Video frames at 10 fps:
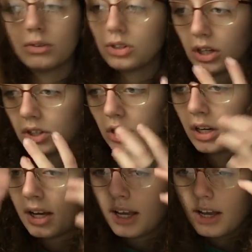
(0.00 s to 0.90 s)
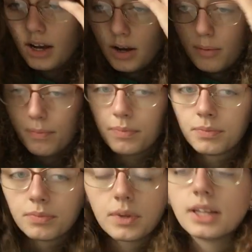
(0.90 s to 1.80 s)
structure.
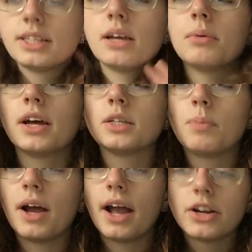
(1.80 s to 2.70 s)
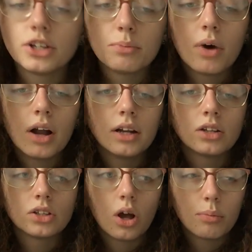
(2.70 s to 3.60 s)
It's stabilized by hydrogen bonding,
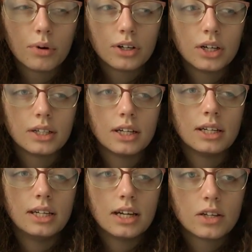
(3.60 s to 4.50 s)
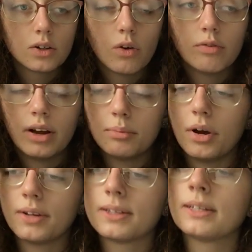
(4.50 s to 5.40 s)
salt bridges, and disulfide
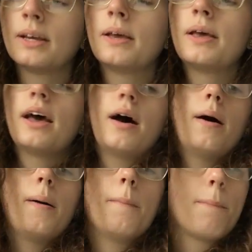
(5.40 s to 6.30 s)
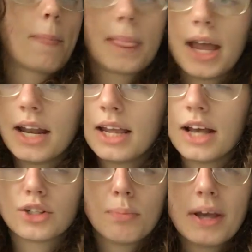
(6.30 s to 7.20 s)
bonds. And
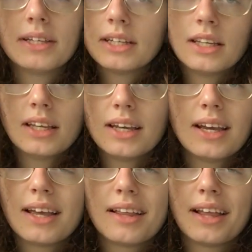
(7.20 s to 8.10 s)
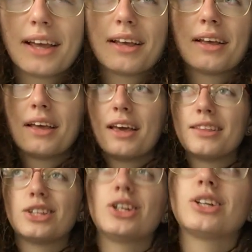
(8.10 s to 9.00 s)
yeah, so basically, like,
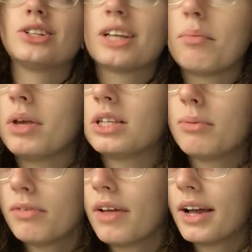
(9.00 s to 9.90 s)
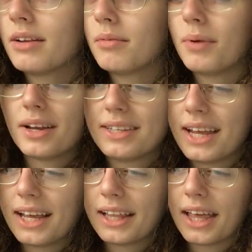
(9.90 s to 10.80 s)
the structures can be simplified by
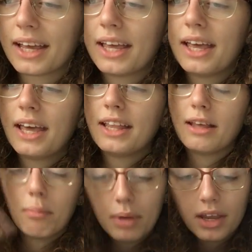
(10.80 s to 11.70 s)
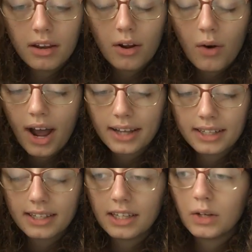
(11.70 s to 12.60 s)
saying, like, the amino
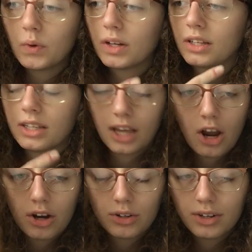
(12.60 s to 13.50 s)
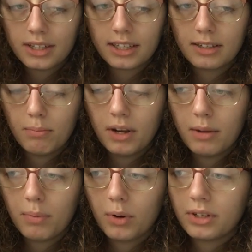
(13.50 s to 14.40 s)
acid sequence, the characteristics of many
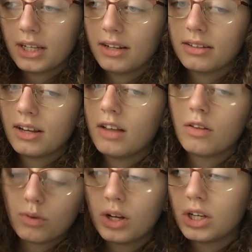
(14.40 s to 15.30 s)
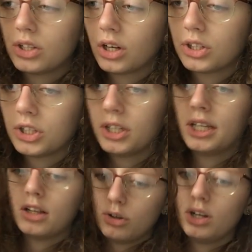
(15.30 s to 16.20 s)
proteins, the 3D structure, and then
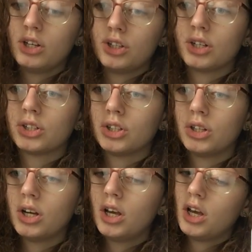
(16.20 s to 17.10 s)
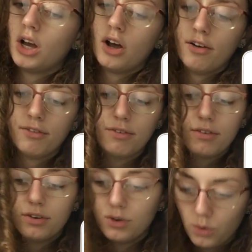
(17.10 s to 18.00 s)
the 3D structure of
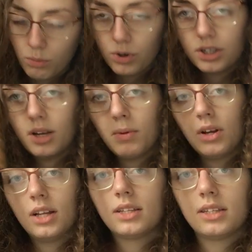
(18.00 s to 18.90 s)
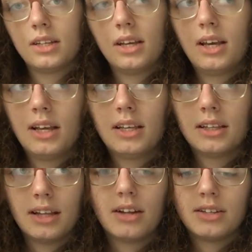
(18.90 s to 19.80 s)
numerous subunits.
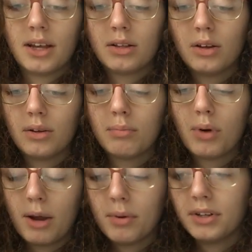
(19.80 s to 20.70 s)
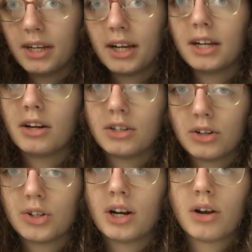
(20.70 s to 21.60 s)
That's like the primary, secondary,
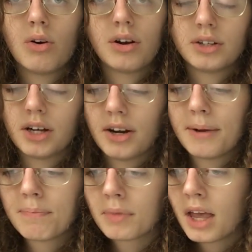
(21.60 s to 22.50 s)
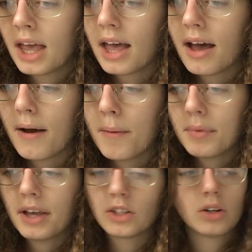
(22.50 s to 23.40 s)
tertiary, quaternary.
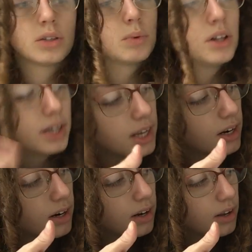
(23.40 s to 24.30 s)
Yeah, so as we look here,